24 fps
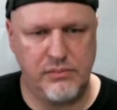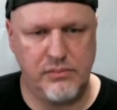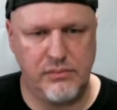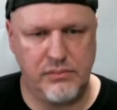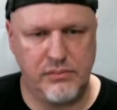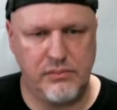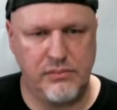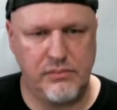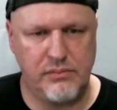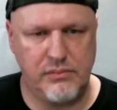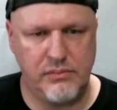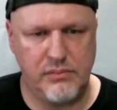
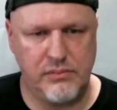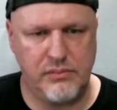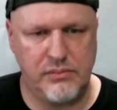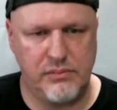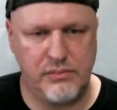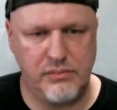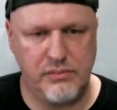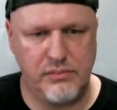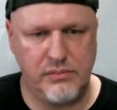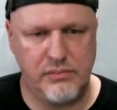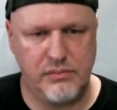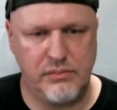
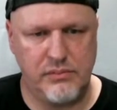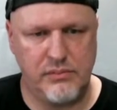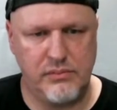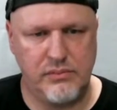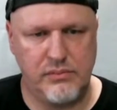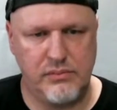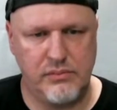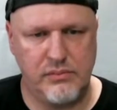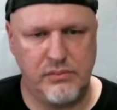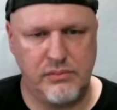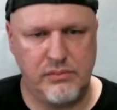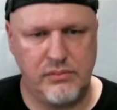
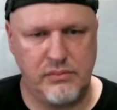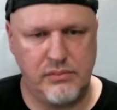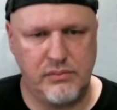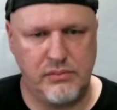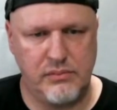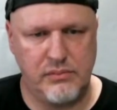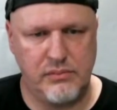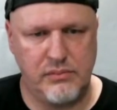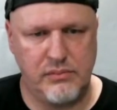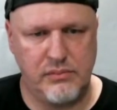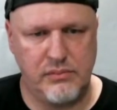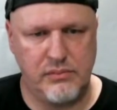
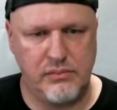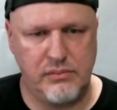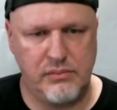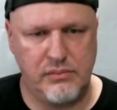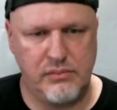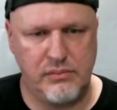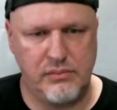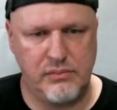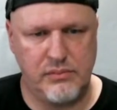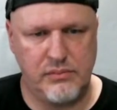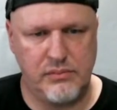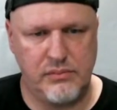
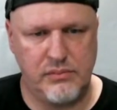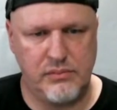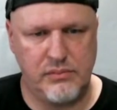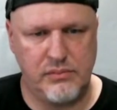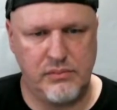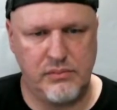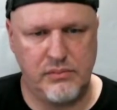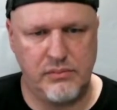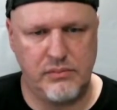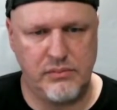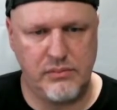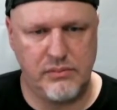
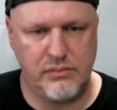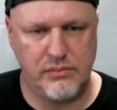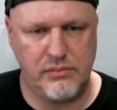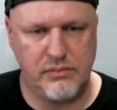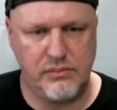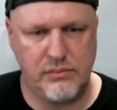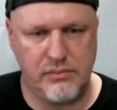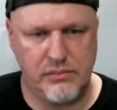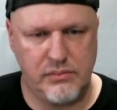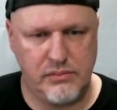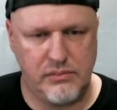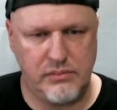
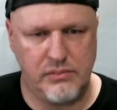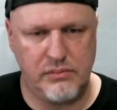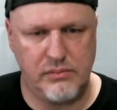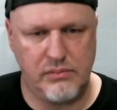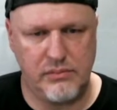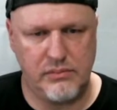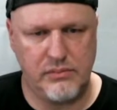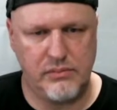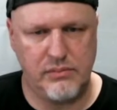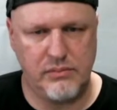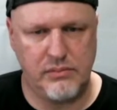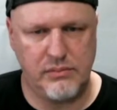(not speaking)